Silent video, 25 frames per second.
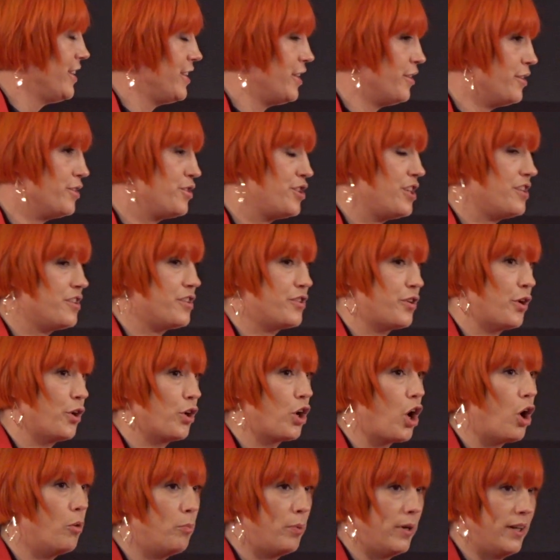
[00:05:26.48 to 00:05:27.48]
You know, it's just
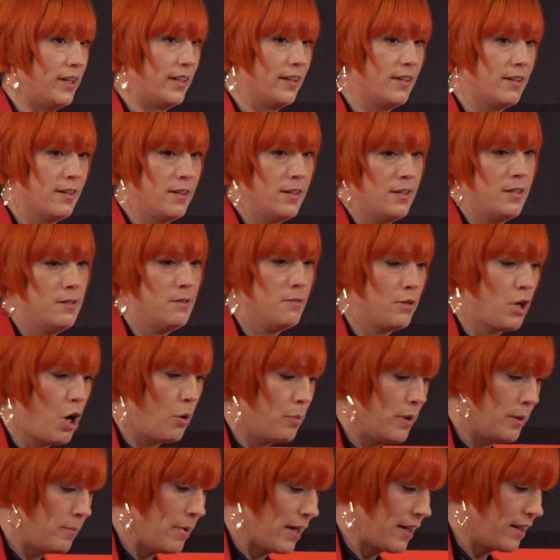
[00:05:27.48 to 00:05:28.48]
her
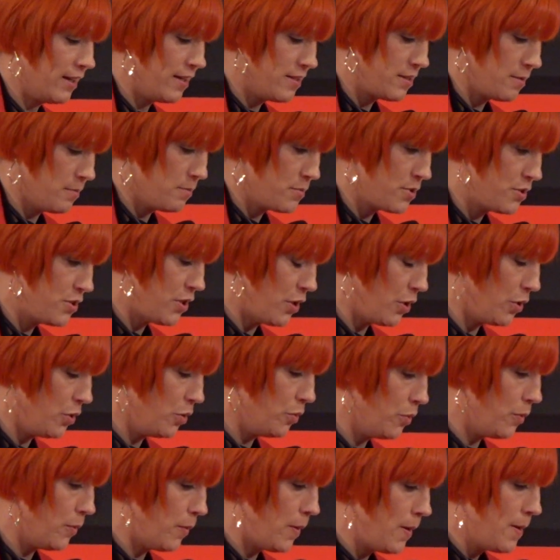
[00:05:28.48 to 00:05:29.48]
coping mechanism.
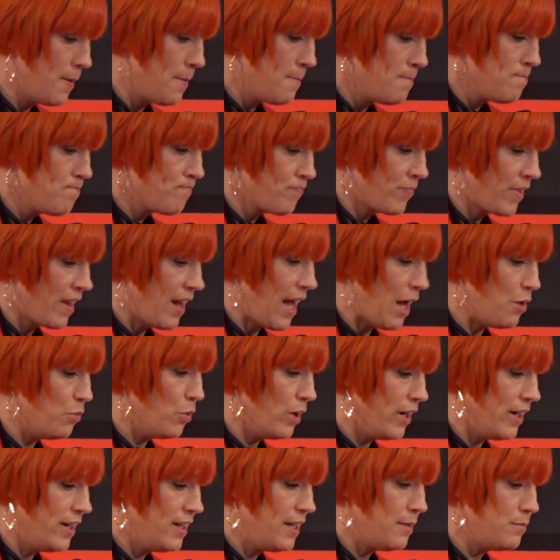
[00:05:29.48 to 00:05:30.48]
So I
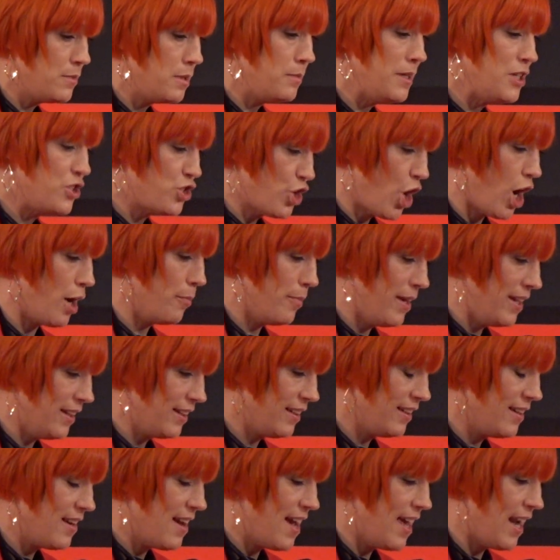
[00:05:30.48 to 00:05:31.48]
wanted him to be
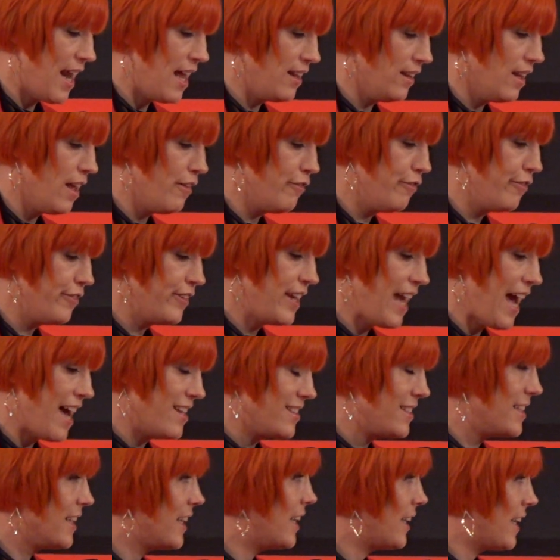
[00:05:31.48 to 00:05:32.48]
charming, and I love
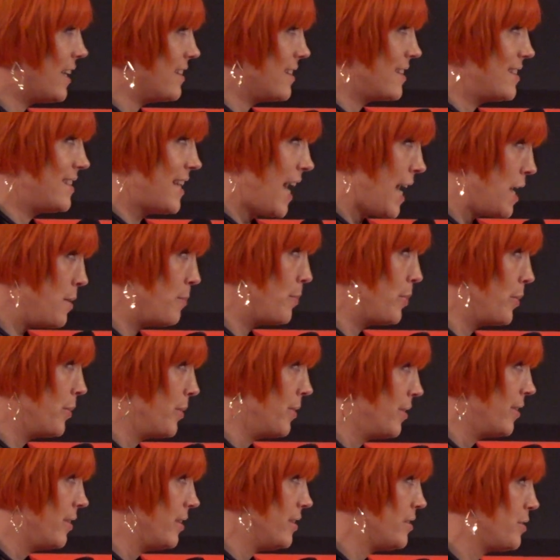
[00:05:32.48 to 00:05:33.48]
casting against
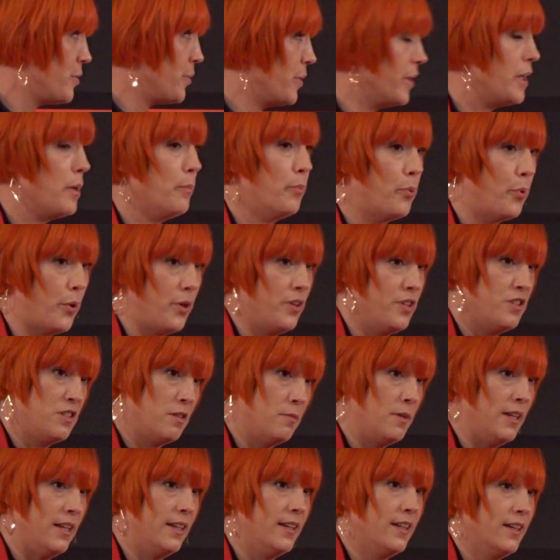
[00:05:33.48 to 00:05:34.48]
type. It's really important
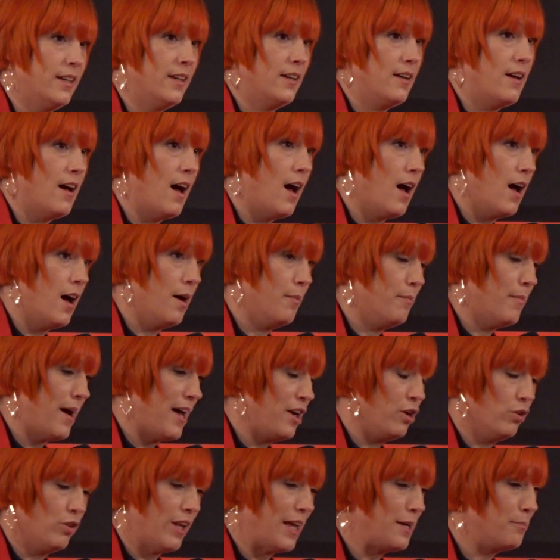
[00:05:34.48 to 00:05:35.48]
to me.
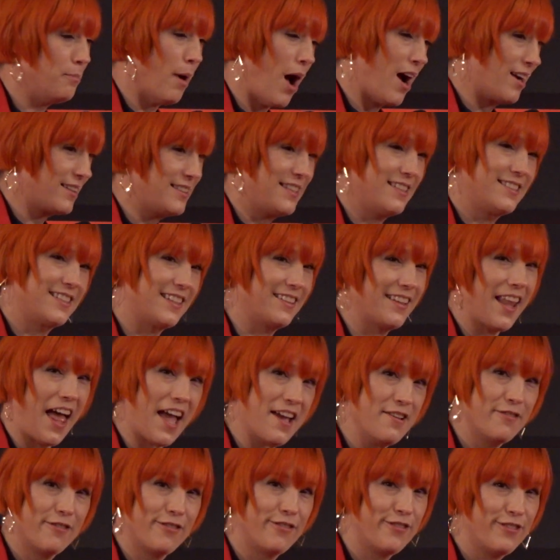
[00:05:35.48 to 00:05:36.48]
I don't like boxes in
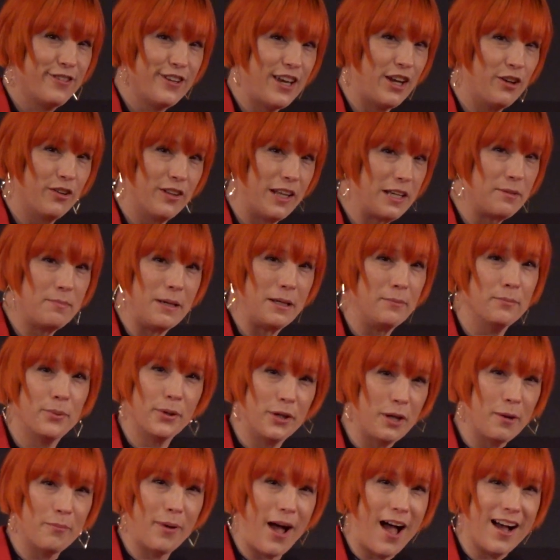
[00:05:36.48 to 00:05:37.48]
life. I don't like being
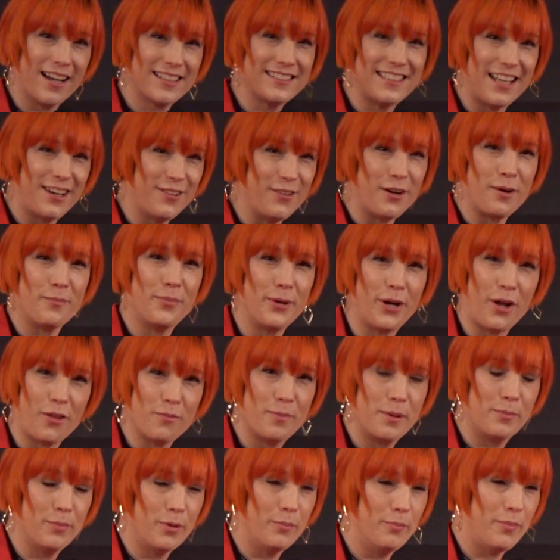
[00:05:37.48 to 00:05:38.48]
put in a box. I don't want to put
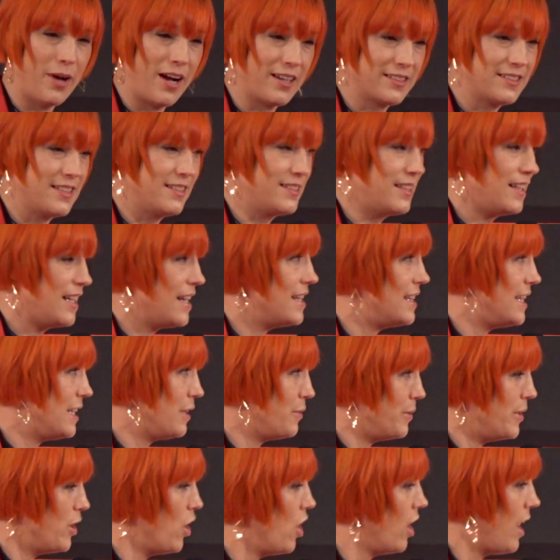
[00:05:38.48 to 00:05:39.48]
other people in boxes, and I
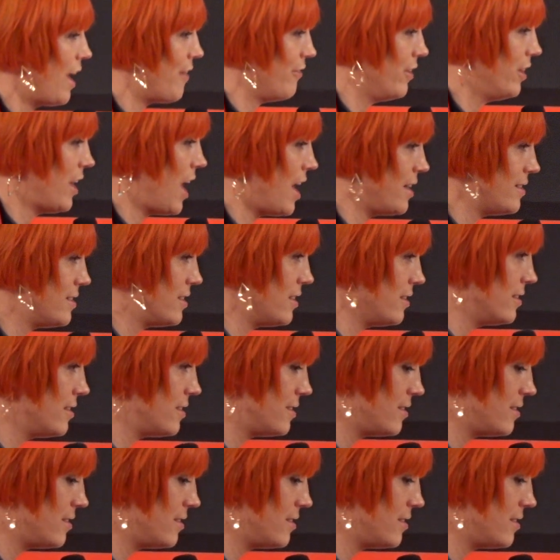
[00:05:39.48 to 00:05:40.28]
think we all have a lot